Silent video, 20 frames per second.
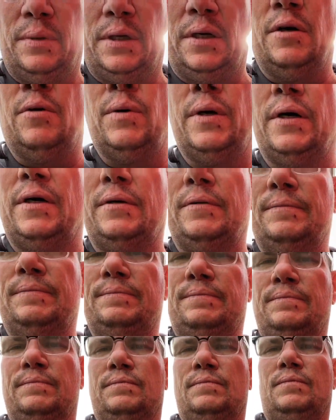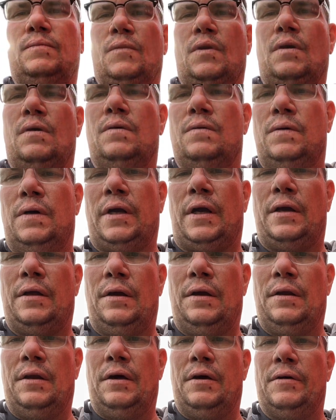but oh well. What can
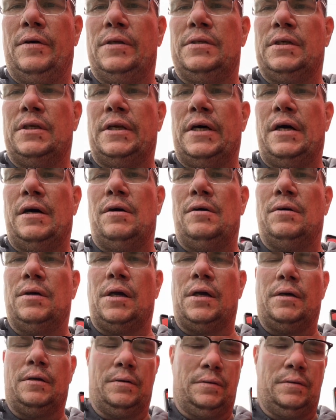you do? It's a dog.